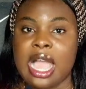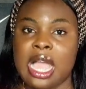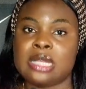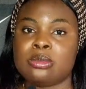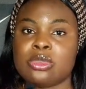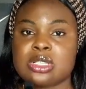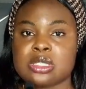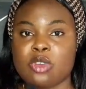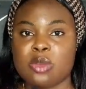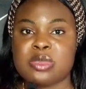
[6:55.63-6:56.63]
And most
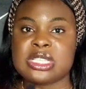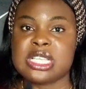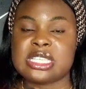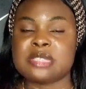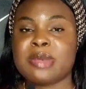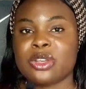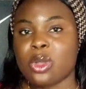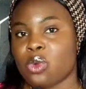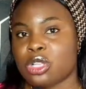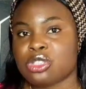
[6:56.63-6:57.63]
small businesses might
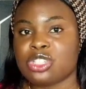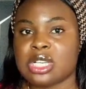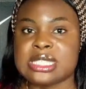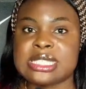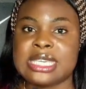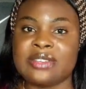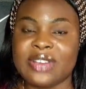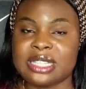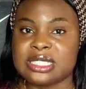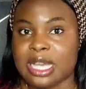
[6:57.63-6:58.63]
not want to just give
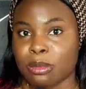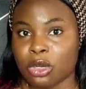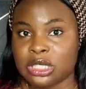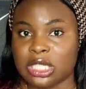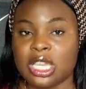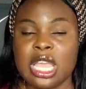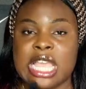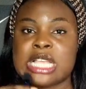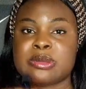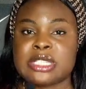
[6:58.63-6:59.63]
out their money,
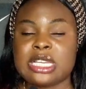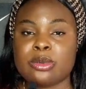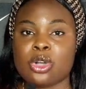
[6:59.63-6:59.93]
especially